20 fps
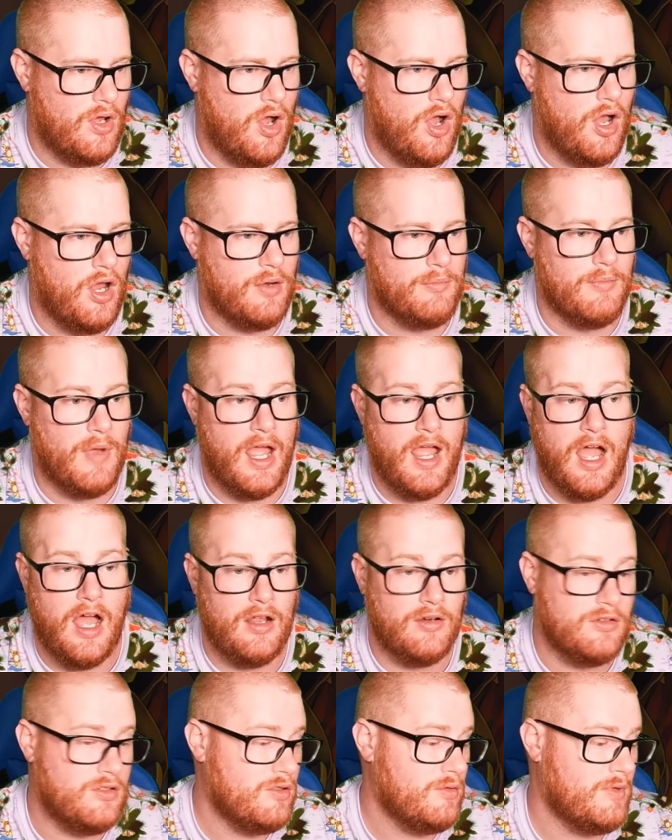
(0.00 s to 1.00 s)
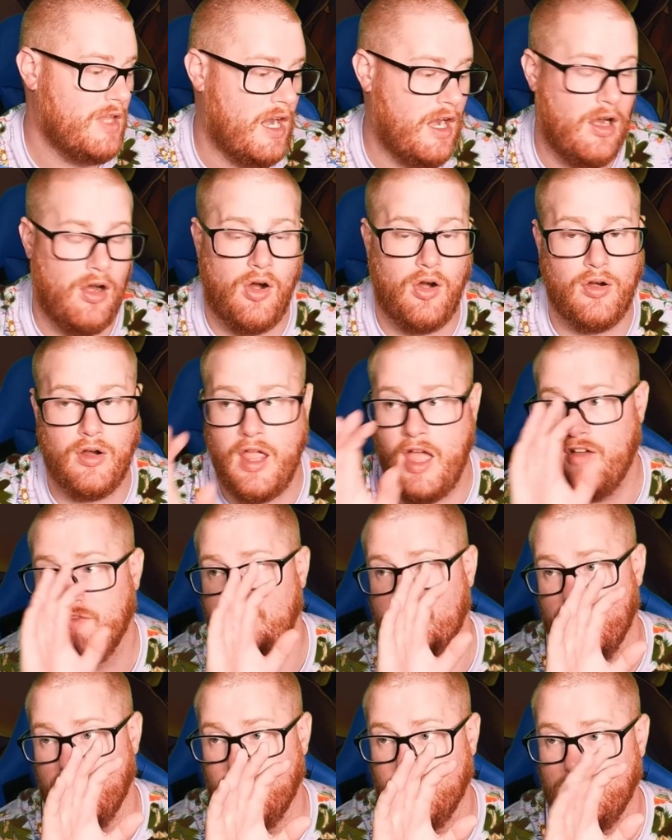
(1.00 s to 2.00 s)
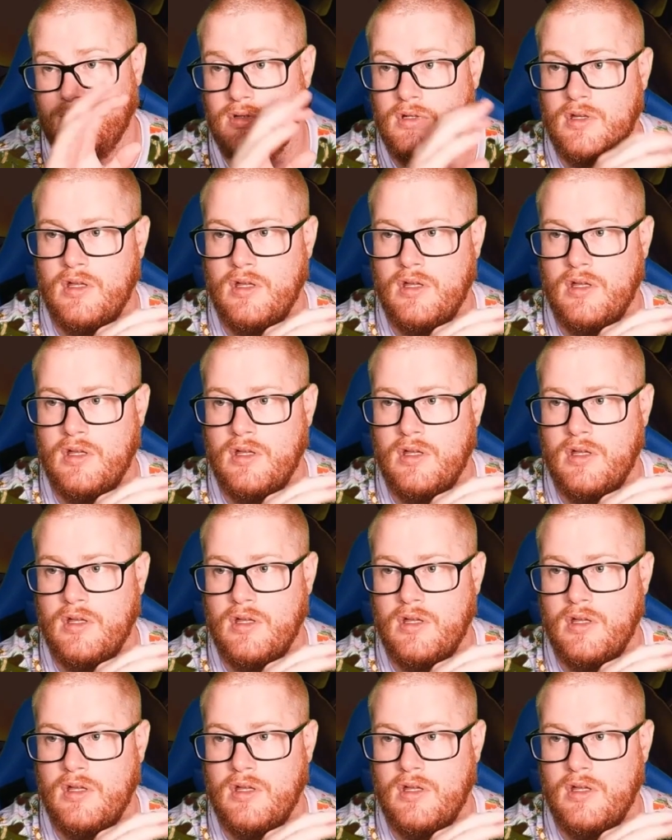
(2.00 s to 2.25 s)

on my Houndoom that I already have built.